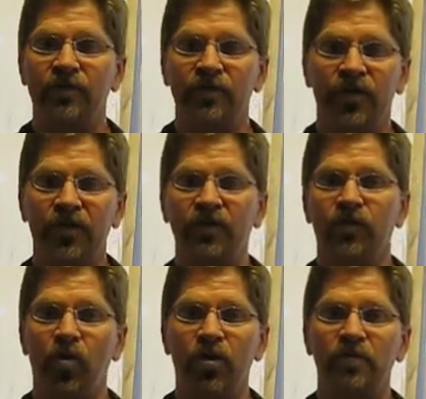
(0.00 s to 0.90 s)
various
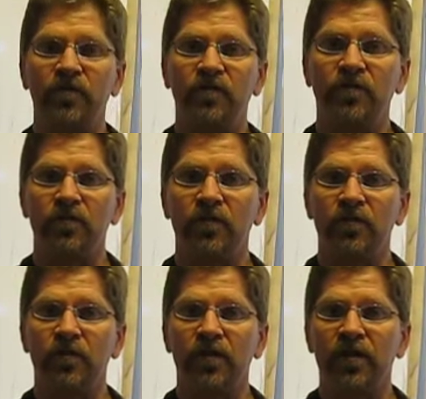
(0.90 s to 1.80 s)
forms
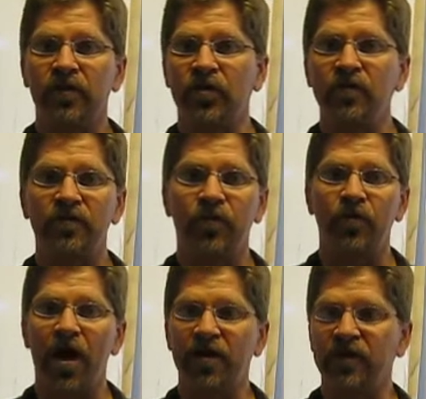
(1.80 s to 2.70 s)
in the use of the
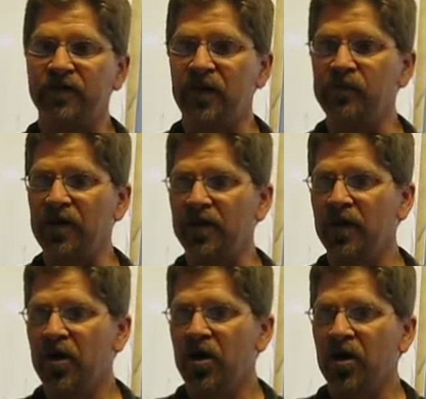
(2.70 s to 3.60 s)
Realia subject.
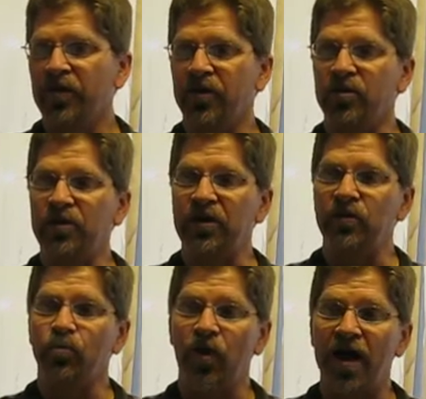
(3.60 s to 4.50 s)
They're going to
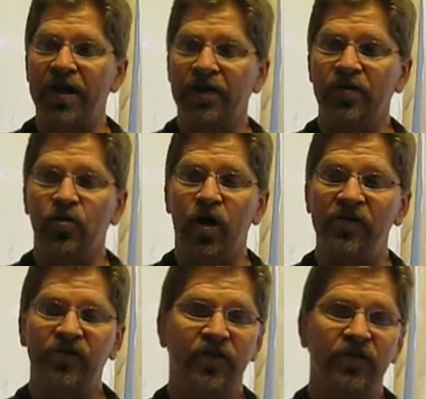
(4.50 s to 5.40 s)
be writing
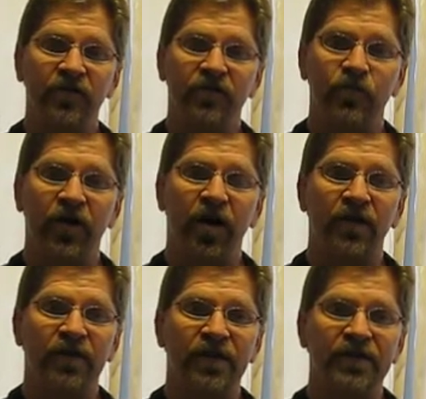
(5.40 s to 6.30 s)
questions
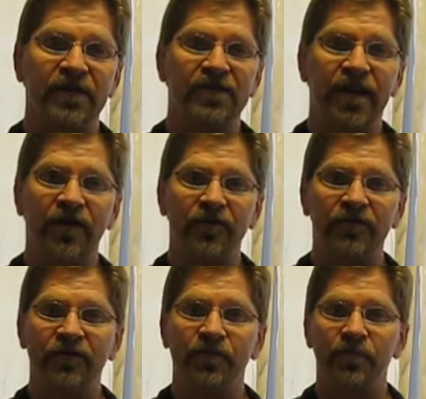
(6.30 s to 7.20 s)
regarding the
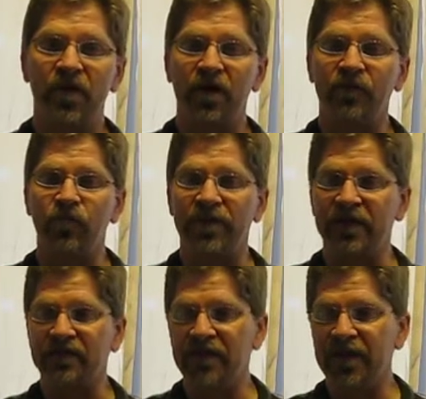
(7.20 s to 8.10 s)
details of what they
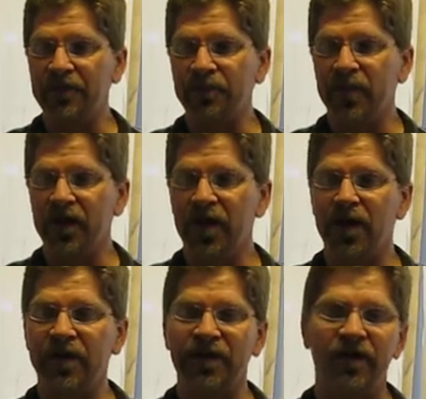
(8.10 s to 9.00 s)
see,
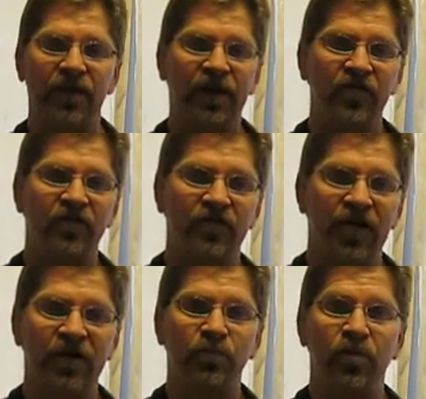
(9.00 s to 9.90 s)
anything
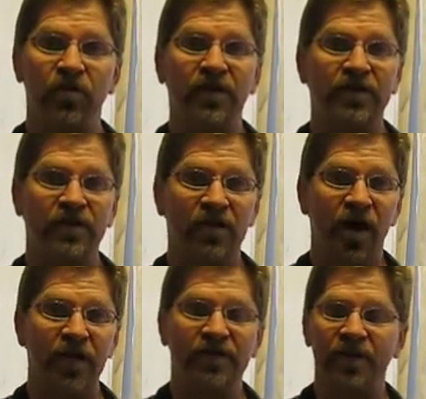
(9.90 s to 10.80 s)
interesting, pertinent to the
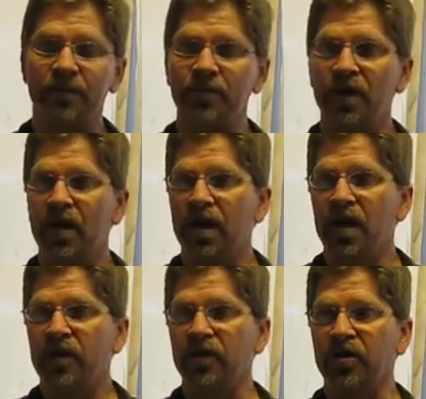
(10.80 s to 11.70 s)
content.
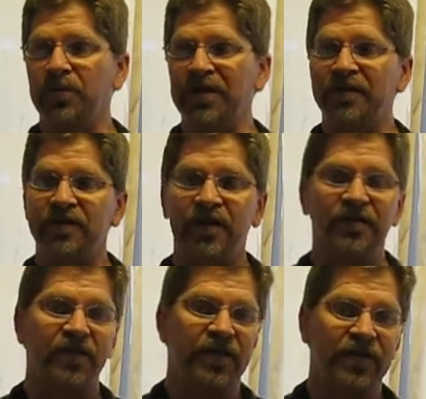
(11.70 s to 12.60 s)
They're going to be listening
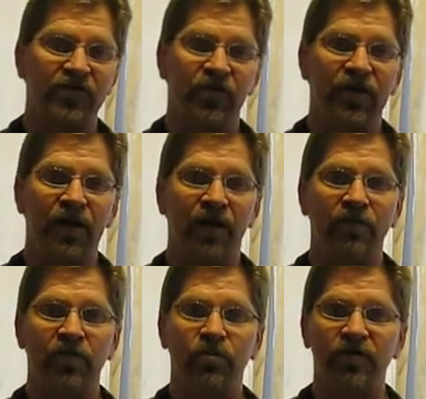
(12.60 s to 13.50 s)
to the history of
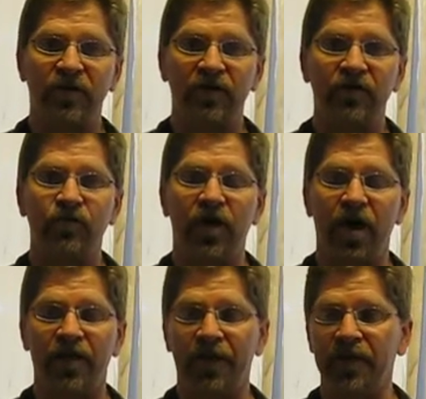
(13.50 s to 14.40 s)
the presented
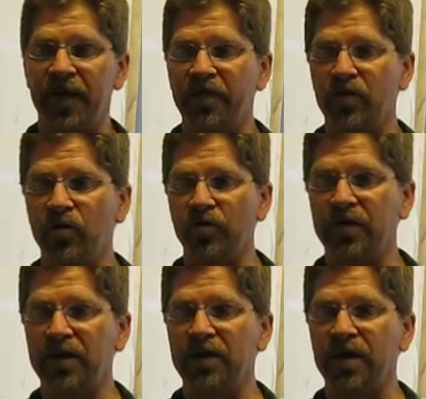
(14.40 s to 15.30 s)
Realia, and they will
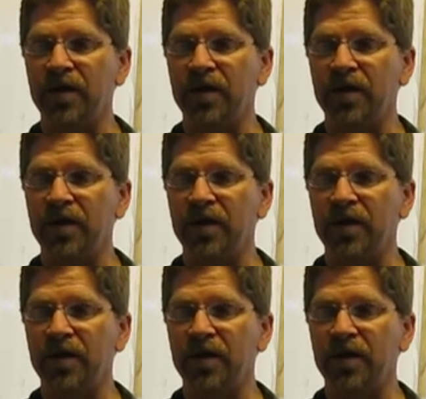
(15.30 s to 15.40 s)
be